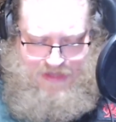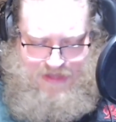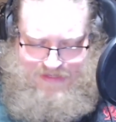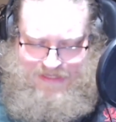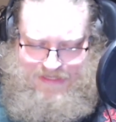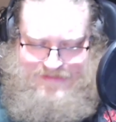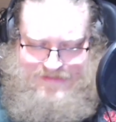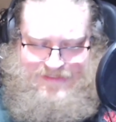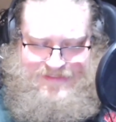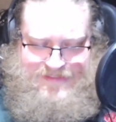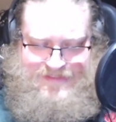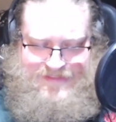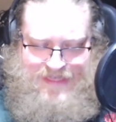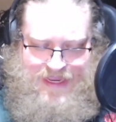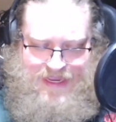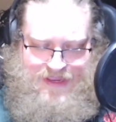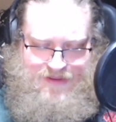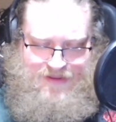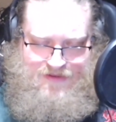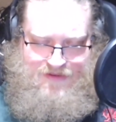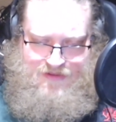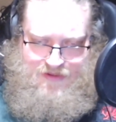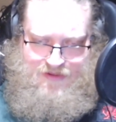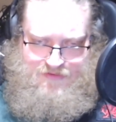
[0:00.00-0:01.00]
I'd like to
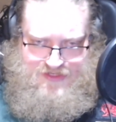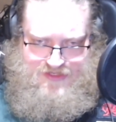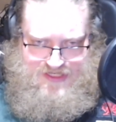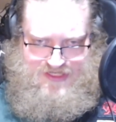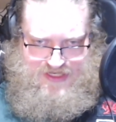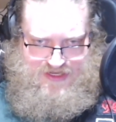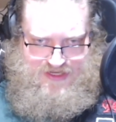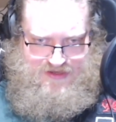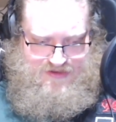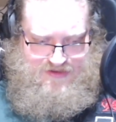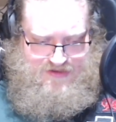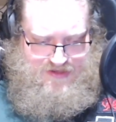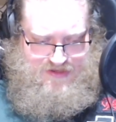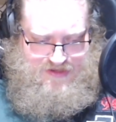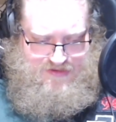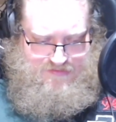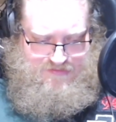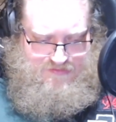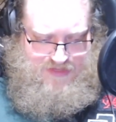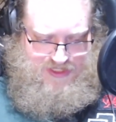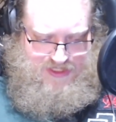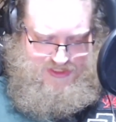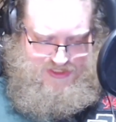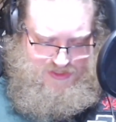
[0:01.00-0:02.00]
say, go to
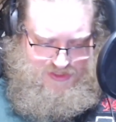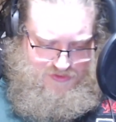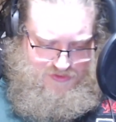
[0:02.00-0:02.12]
my